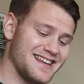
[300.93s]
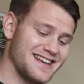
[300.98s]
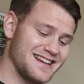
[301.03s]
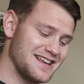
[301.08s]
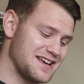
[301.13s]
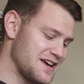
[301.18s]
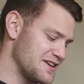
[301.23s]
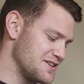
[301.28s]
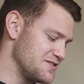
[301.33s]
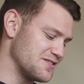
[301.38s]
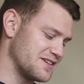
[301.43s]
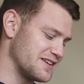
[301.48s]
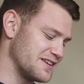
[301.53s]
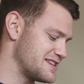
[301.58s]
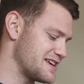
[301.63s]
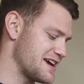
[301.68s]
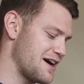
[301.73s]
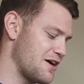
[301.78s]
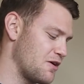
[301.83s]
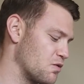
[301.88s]
it, you can
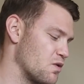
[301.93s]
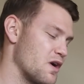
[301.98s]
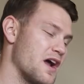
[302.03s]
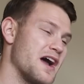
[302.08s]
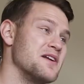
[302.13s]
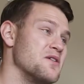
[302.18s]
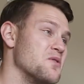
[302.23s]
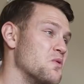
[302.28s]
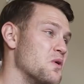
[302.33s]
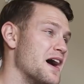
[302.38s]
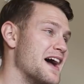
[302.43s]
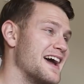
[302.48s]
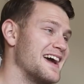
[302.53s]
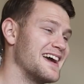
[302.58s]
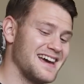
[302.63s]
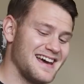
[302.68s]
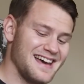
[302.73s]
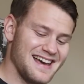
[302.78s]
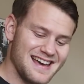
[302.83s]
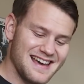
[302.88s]
tell right away.
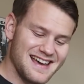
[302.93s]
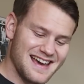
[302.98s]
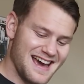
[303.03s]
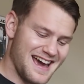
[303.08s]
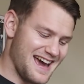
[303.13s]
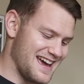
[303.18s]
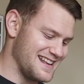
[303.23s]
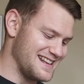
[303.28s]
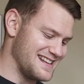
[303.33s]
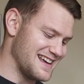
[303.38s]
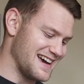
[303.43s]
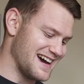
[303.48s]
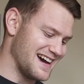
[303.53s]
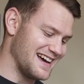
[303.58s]
And